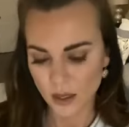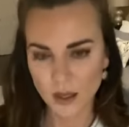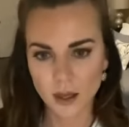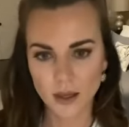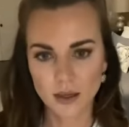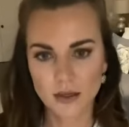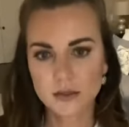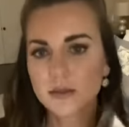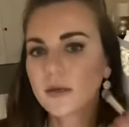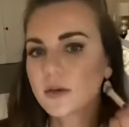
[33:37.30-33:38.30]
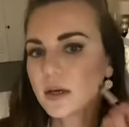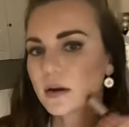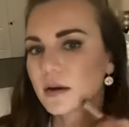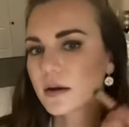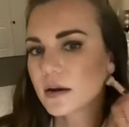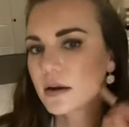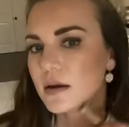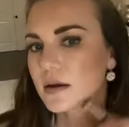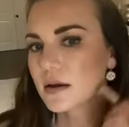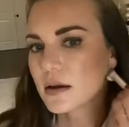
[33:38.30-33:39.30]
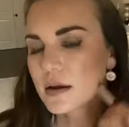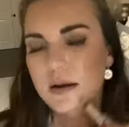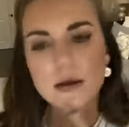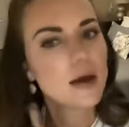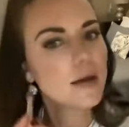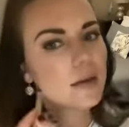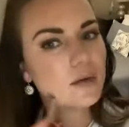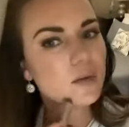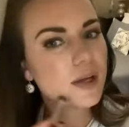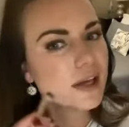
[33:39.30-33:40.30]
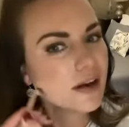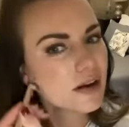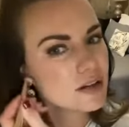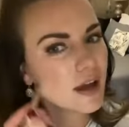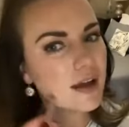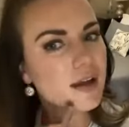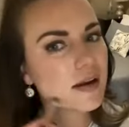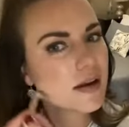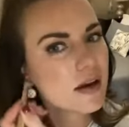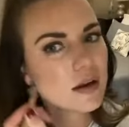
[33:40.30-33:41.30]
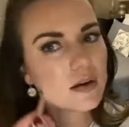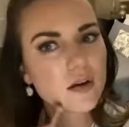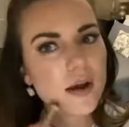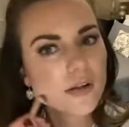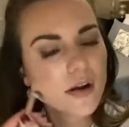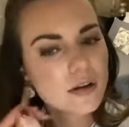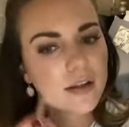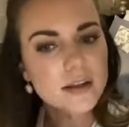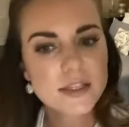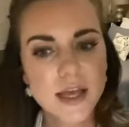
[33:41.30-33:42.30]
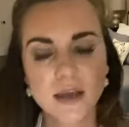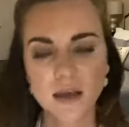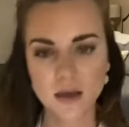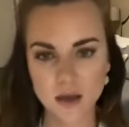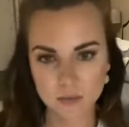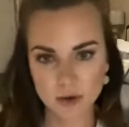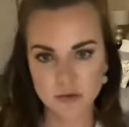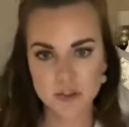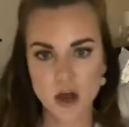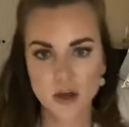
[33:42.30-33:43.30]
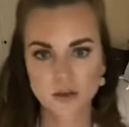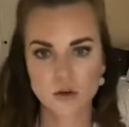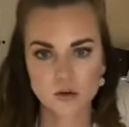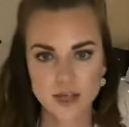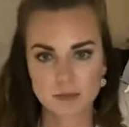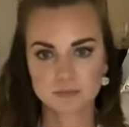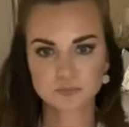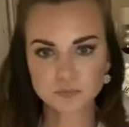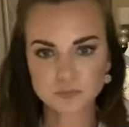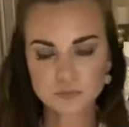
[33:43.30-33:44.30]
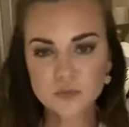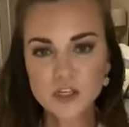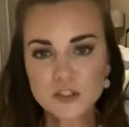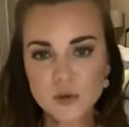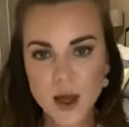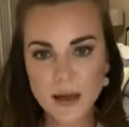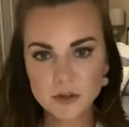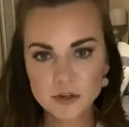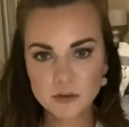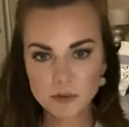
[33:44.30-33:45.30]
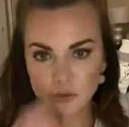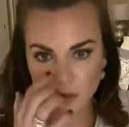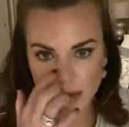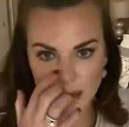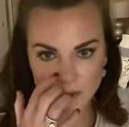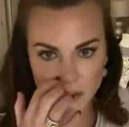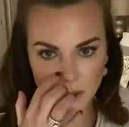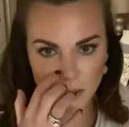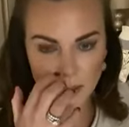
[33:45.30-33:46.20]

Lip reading: And down here. And then we are done. I don't know, how long did that take? But I was talking the whole time. So I'm gonna do a before and after.